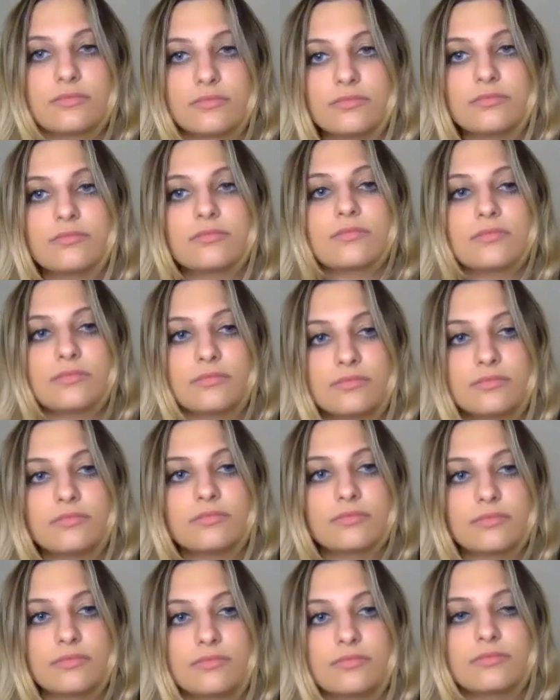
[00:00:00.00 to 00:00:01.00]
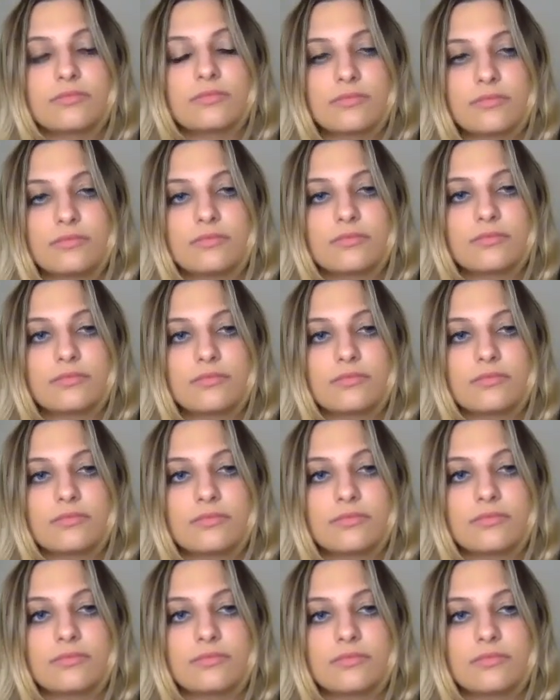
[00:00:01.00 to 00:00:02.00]

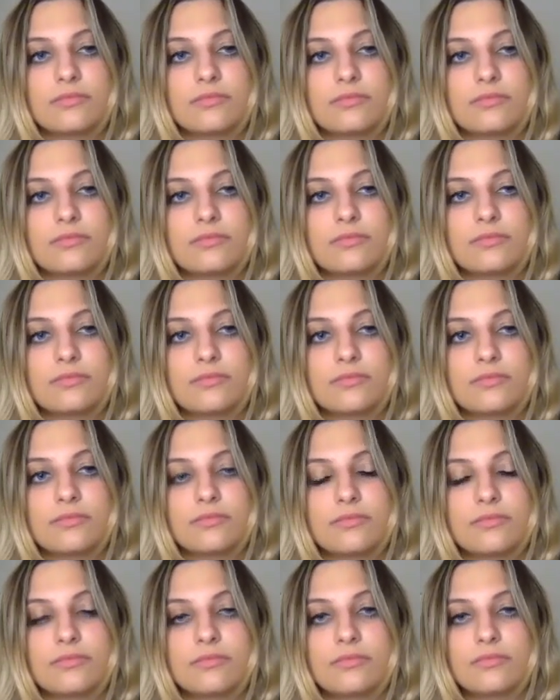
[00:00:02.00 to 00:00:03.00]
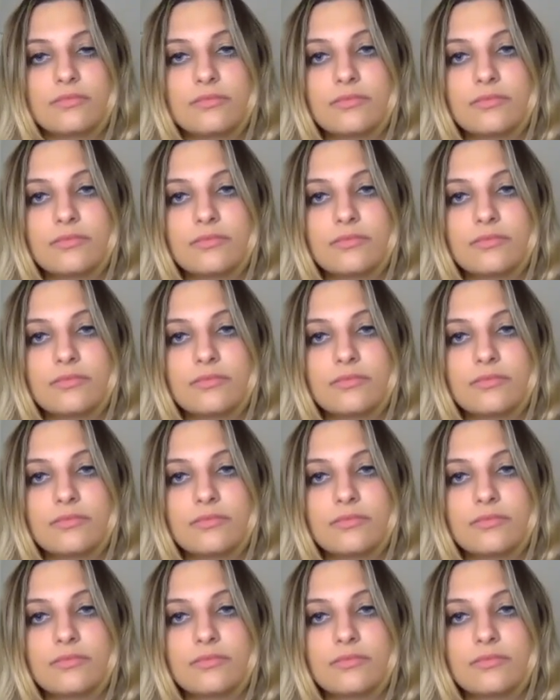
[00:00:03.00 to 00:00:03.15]
(not speaking)